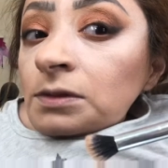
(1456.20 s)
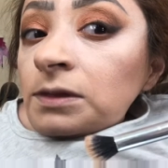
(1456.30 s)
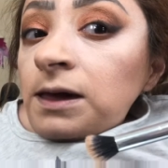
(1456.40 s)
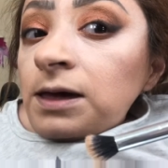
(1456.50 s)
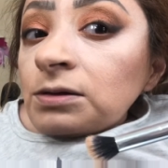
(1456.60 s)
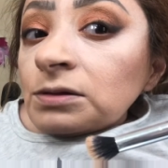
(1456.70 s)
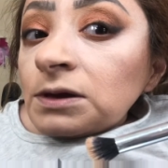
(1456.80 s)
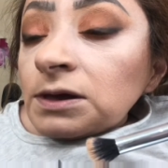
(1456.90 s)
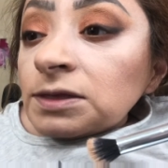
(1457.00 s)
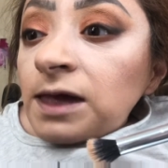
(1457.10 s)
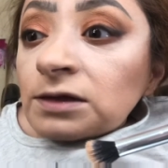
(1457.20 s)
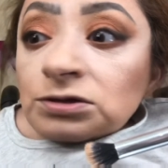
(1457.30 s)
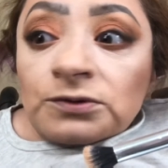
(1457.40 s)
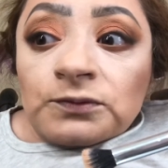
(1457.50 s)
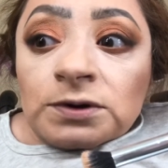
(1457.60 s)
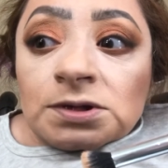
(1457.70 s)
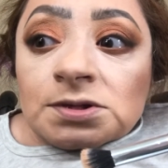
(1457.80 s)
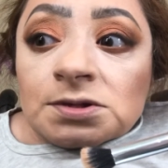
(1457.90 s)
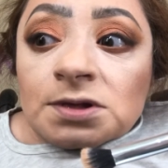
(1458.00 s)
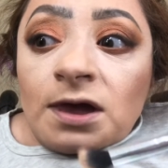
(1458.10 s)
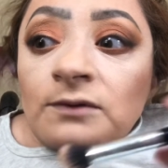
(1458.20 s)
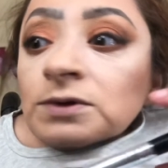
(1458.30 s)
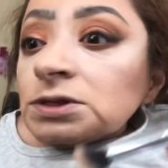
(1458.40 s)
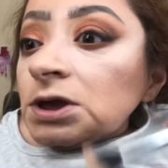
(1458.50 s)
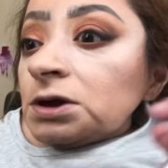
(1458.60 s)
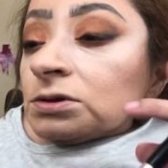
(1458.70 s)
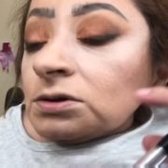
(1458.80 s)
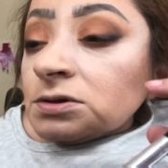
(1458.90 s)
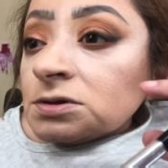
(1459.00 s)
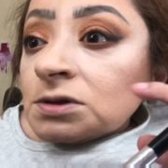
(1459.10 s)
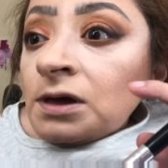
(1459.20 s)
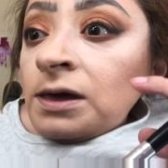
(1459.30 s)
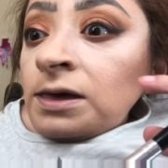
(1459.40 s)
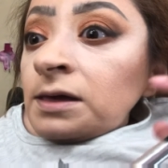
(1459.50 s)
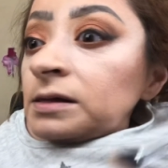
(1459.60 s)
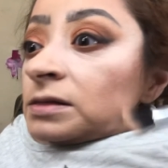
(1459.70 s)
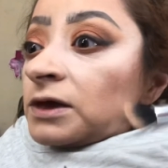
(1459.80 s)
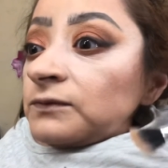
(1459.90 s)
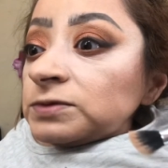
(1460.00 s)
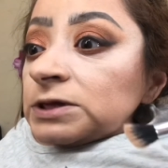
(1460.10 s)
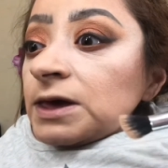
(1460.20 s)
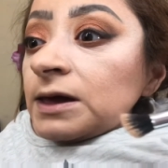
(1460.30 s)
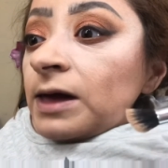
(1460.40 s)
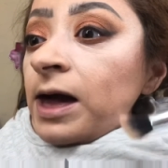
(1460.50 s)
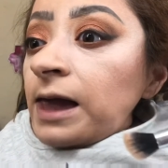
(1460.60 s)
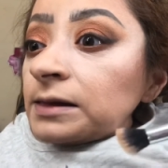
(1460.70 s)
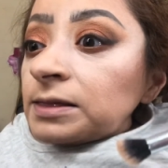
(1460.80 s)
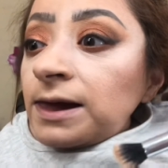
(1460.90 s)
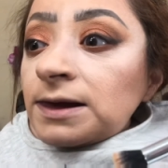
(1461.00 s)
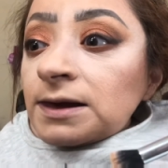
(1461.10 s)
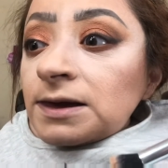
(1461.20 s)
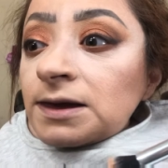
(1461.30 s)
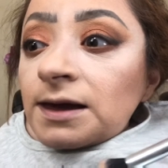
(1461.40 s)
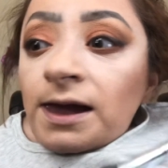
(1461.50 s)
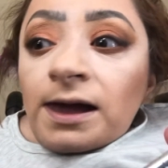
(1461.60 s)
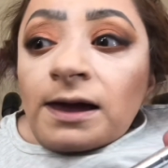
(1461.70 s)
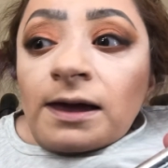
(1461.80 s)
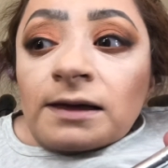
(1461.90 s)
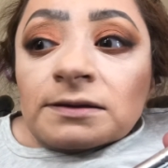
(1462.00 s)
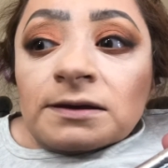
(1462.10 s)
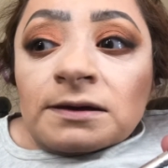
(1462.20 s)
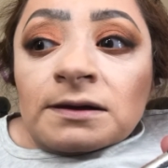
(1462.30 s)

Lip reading: Yeah, look at that difference. Everything looks lifted, highlighted, and